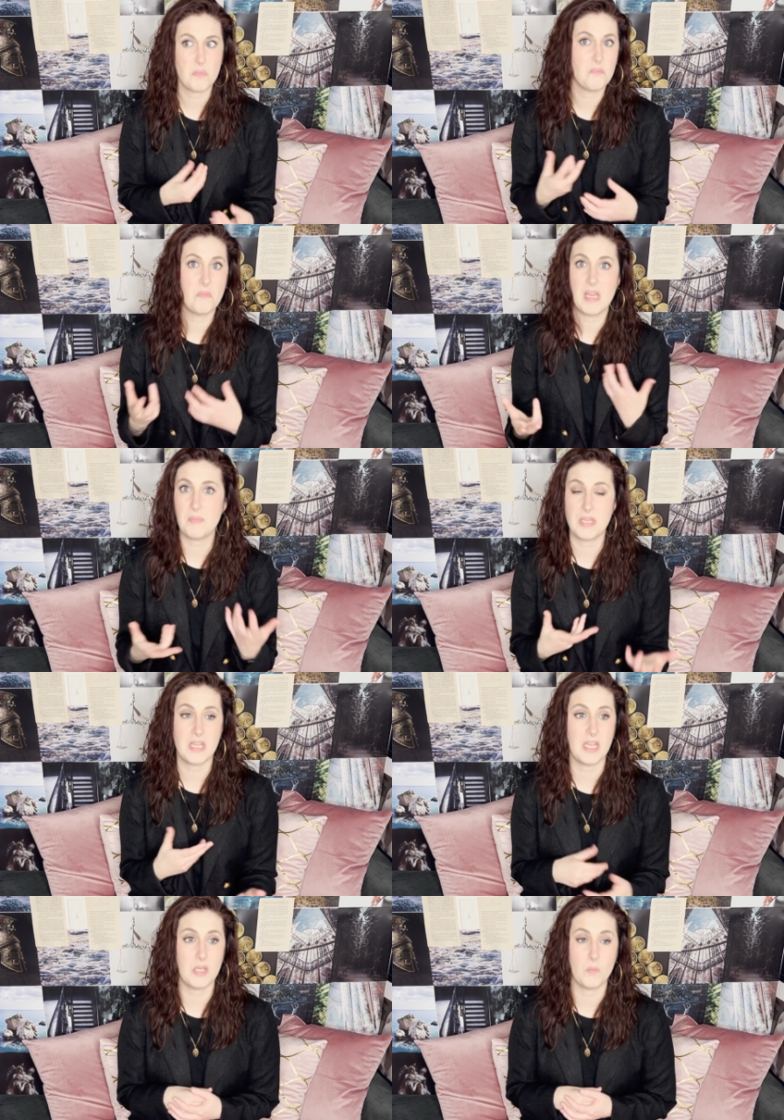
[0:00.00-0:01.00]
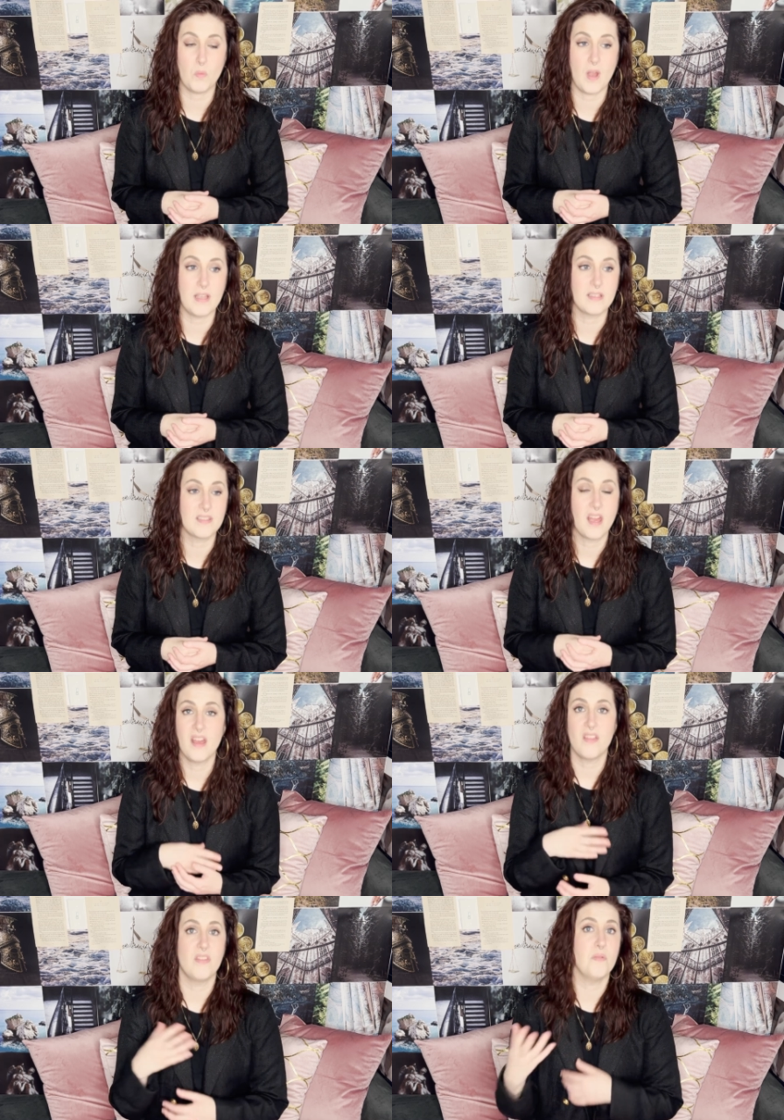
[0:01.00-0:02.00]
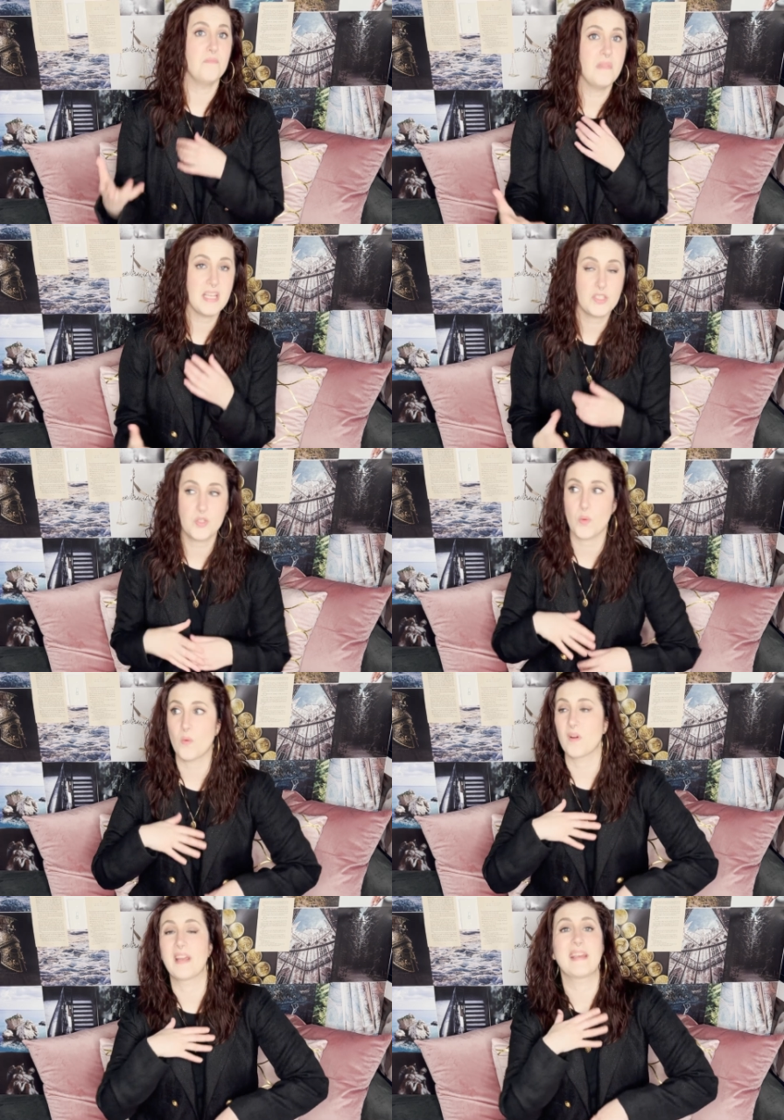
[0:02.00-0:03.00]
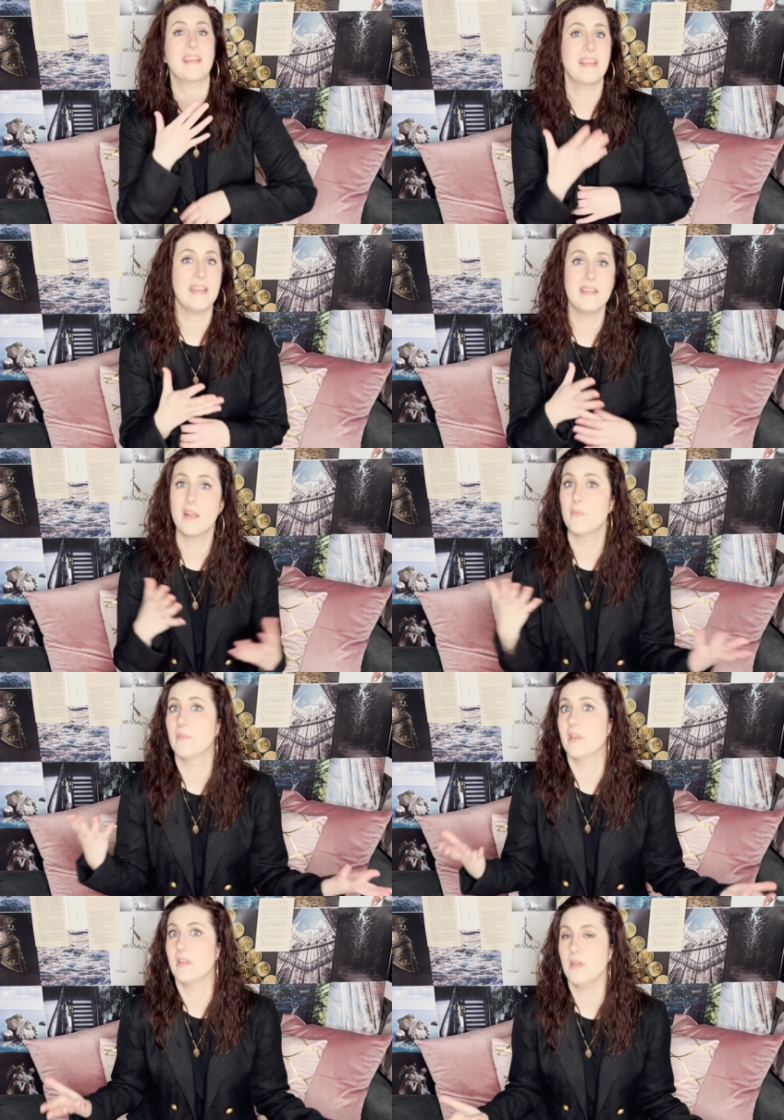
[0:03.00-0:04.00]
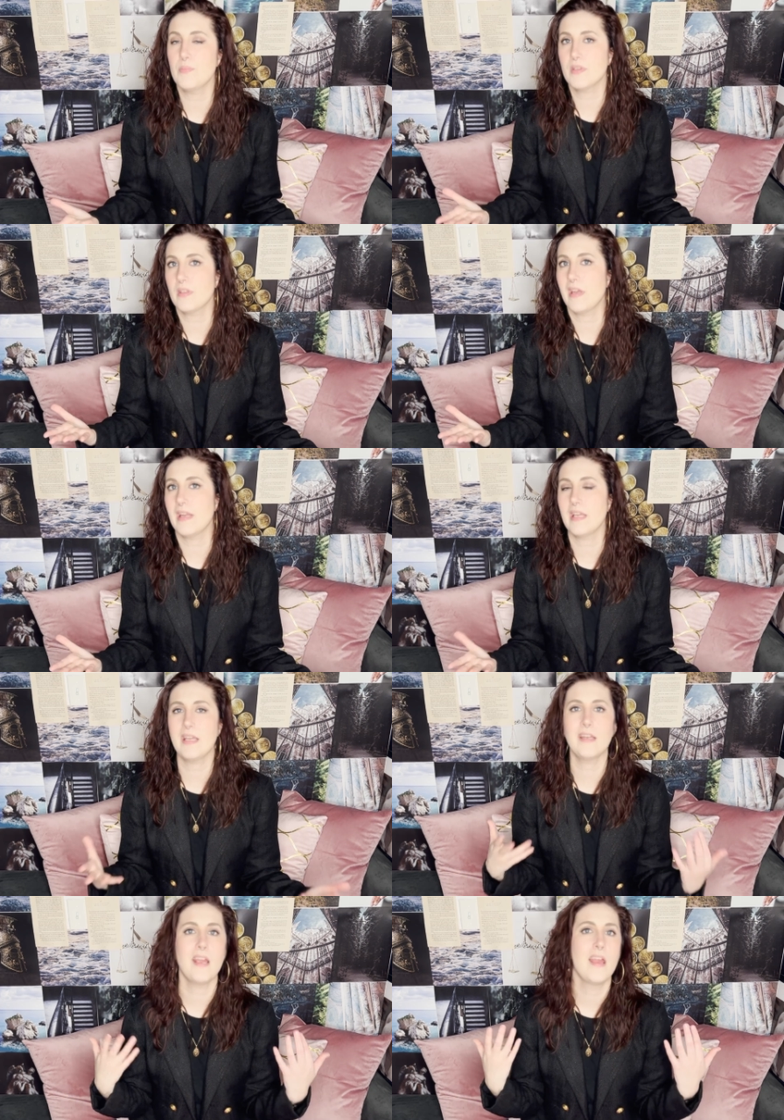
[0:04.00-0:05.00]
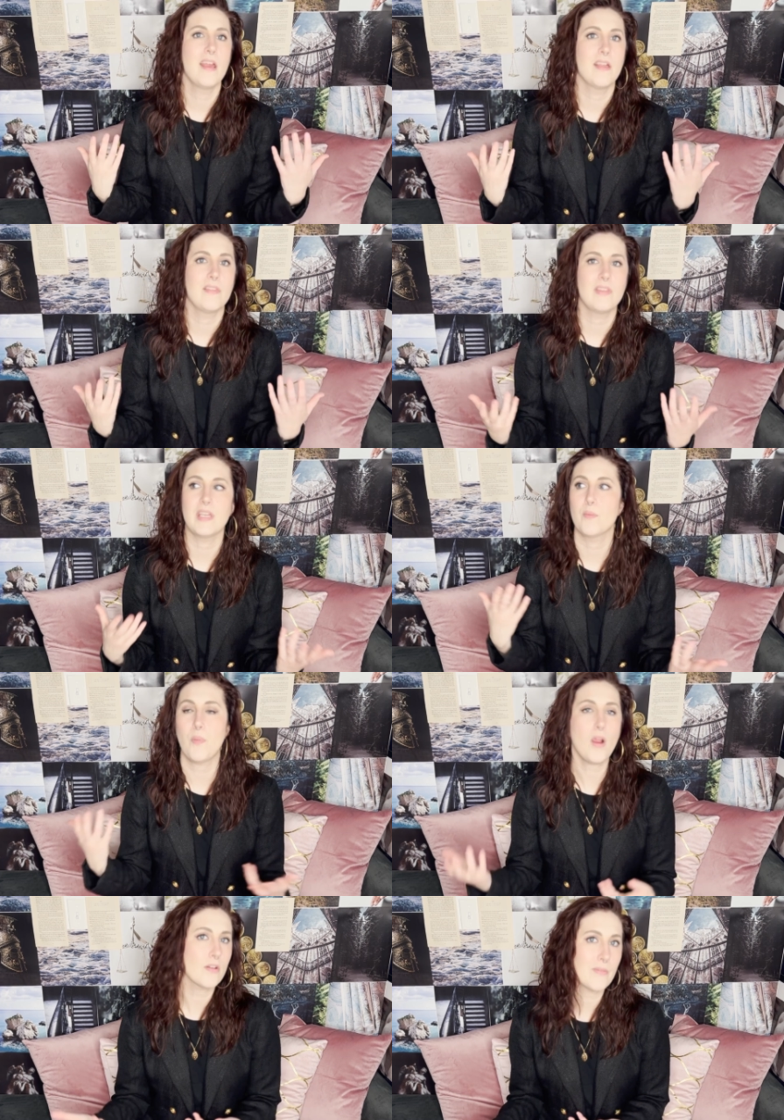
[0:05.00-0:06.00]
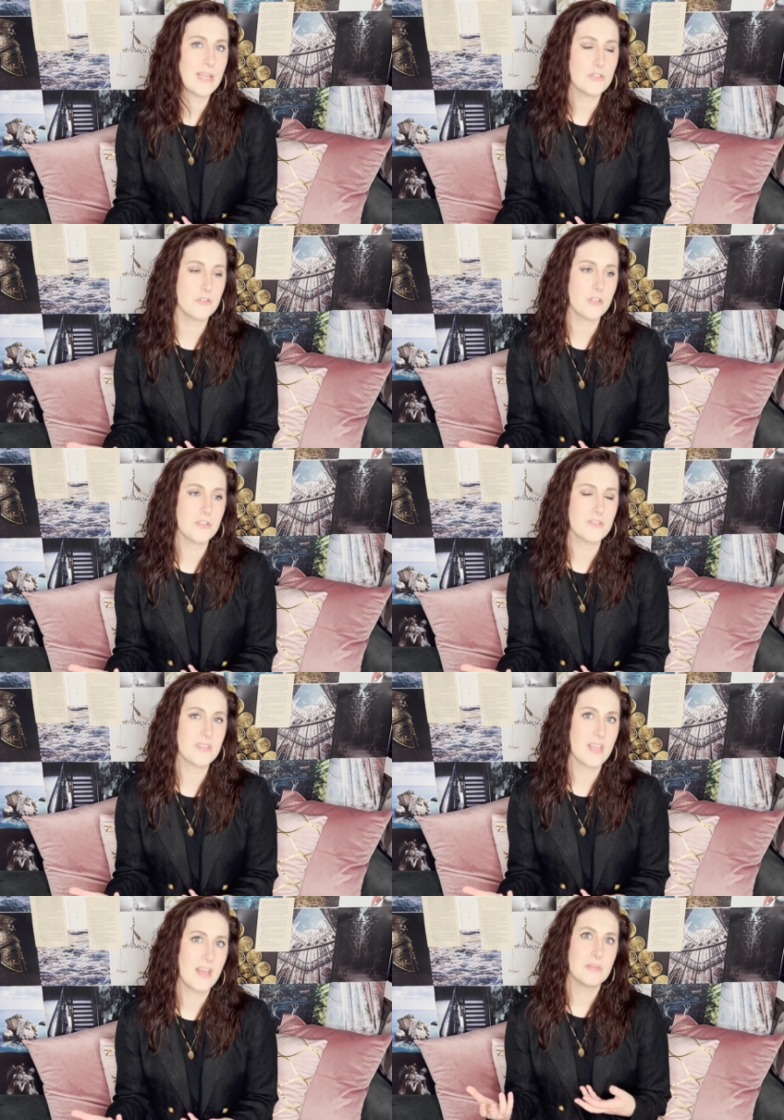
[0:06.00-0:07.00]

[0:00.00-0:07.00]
maybe it was the mist or Echidna manipulating the park rangers,